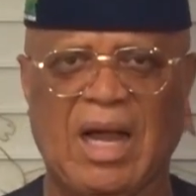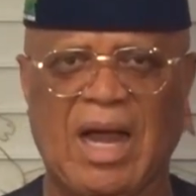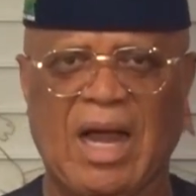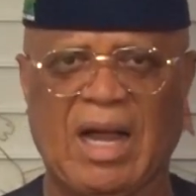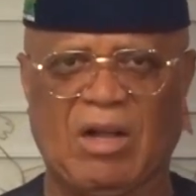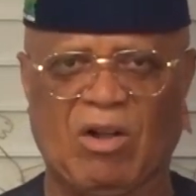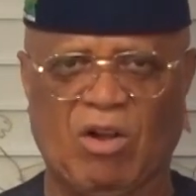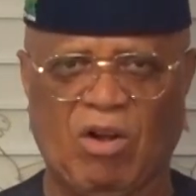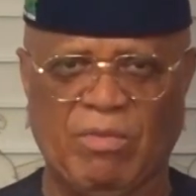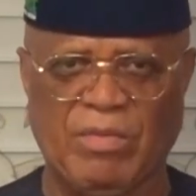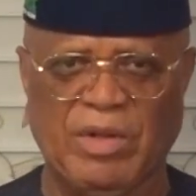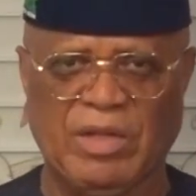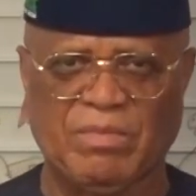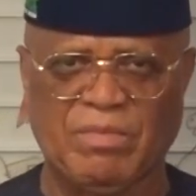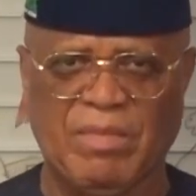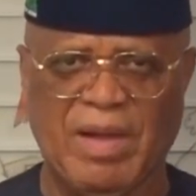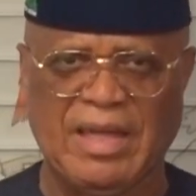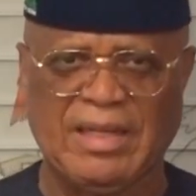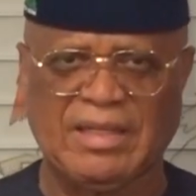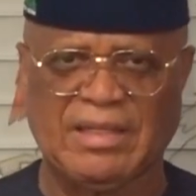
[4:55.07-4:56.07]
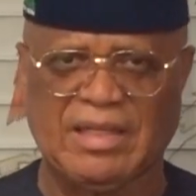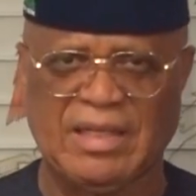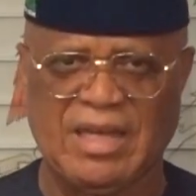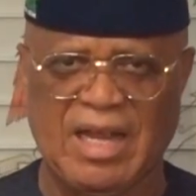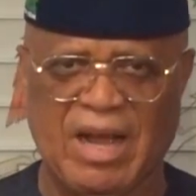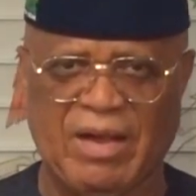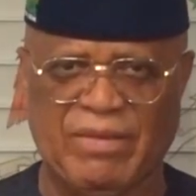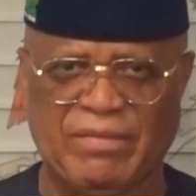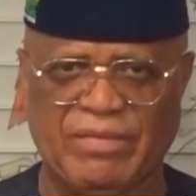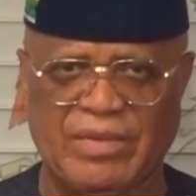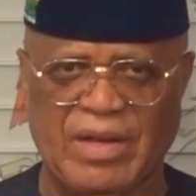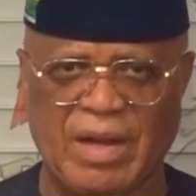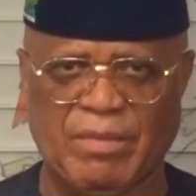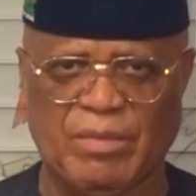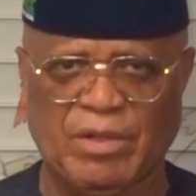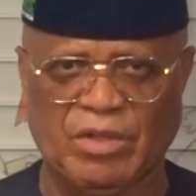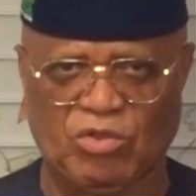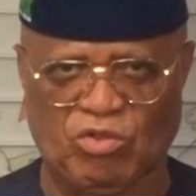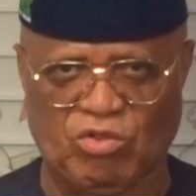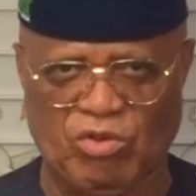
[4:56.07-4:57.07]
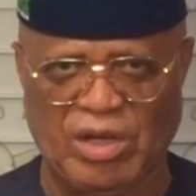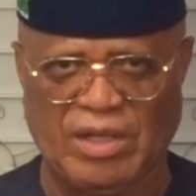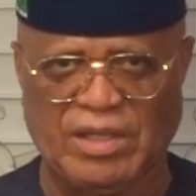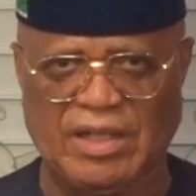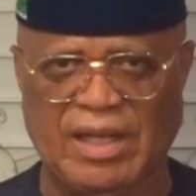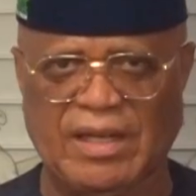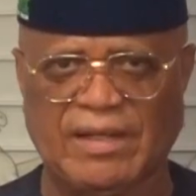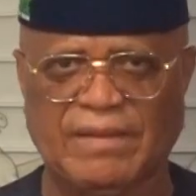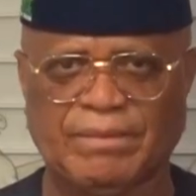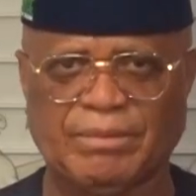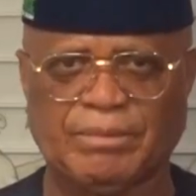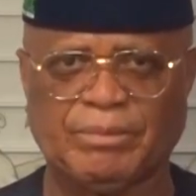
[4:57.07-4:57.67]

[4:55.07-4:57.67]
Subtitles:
and commitment they have demonstrated.